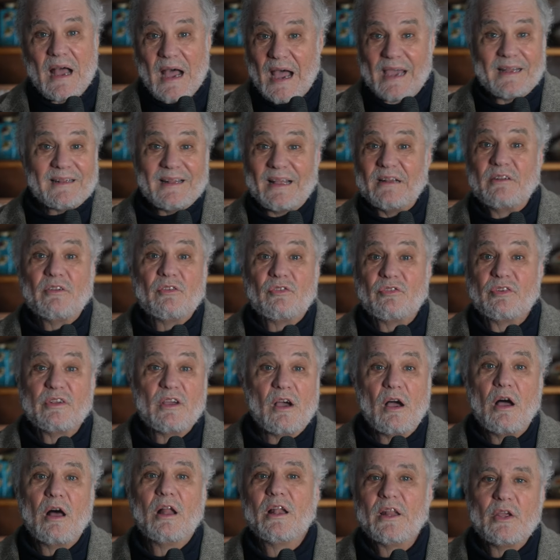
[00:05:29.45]
I'd like to see
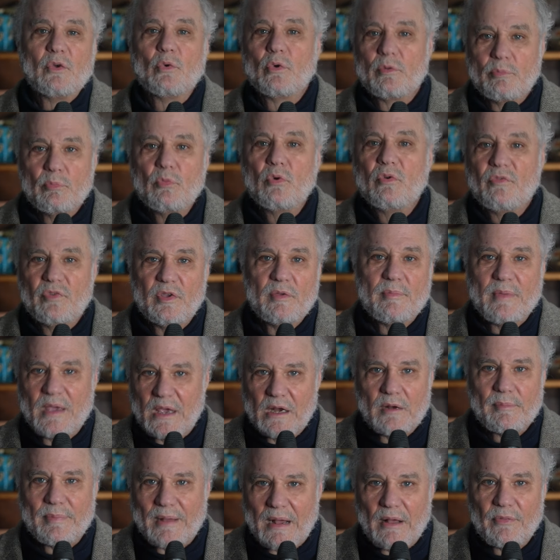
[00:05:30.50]
a Hollywood movie
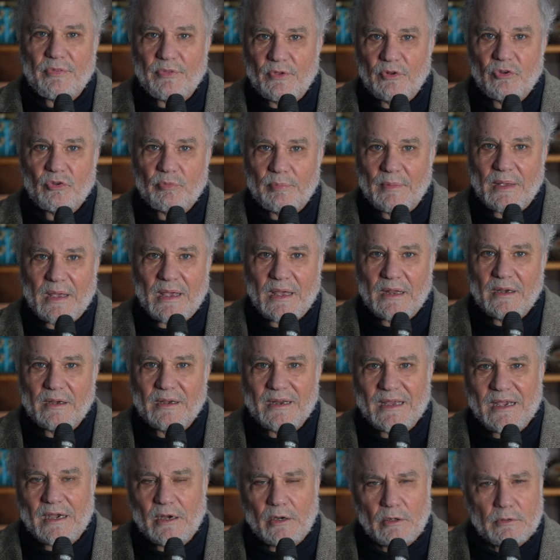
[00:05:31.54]
made about this man.
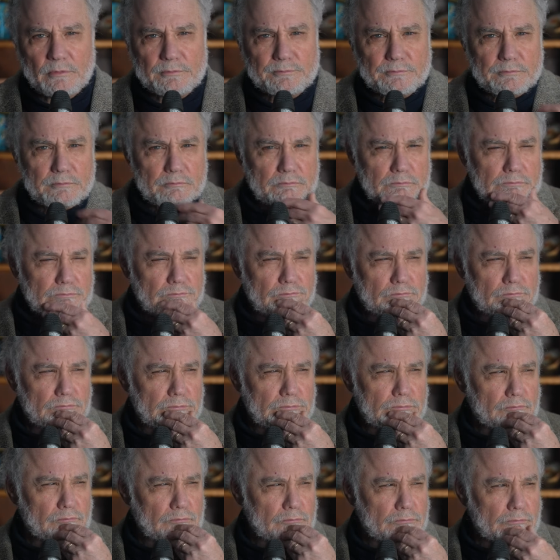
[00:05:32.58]
Now,
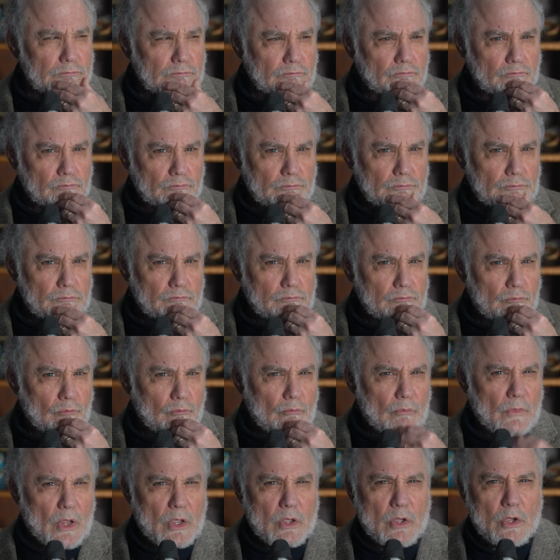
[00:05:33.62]

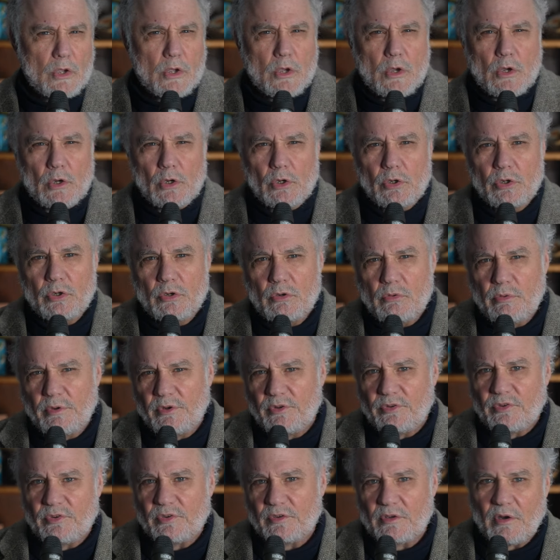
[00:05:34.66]
who would
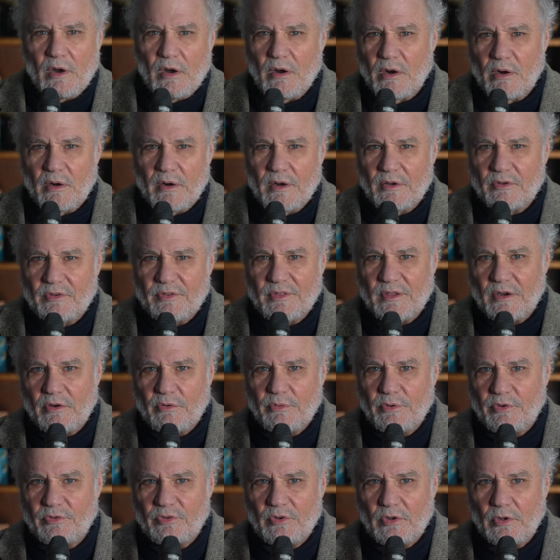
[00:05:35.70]
star as the
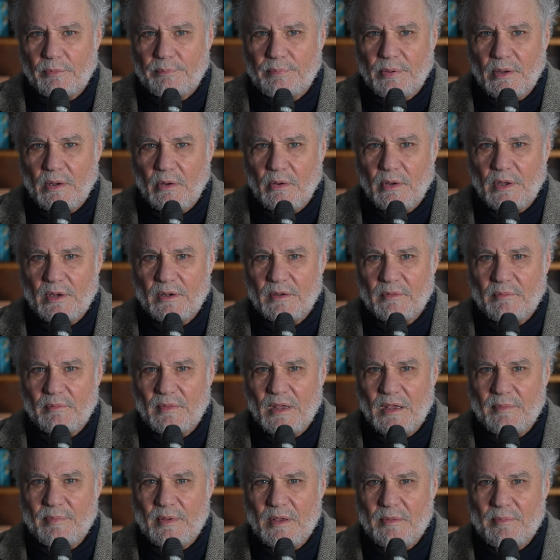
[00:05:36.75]
grizzled poet?
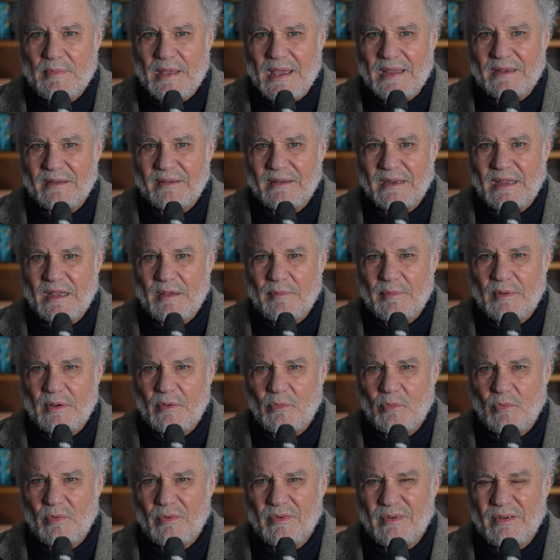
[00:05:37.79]
Maybe Matt
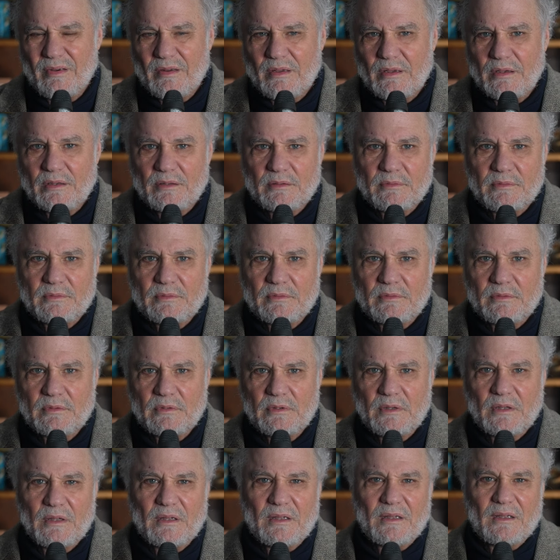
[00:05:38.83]
Damon? No.
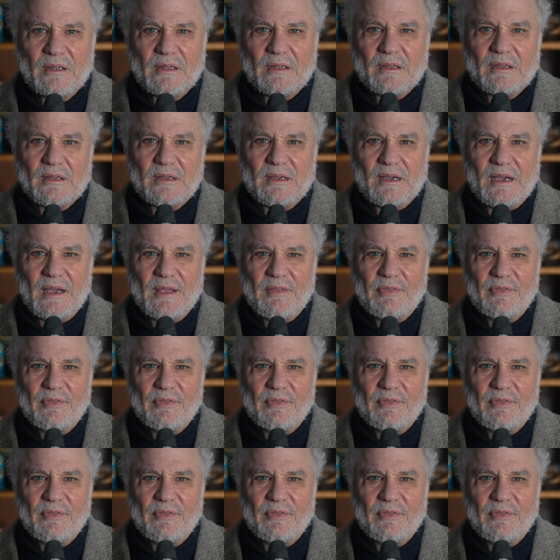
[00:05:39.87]
I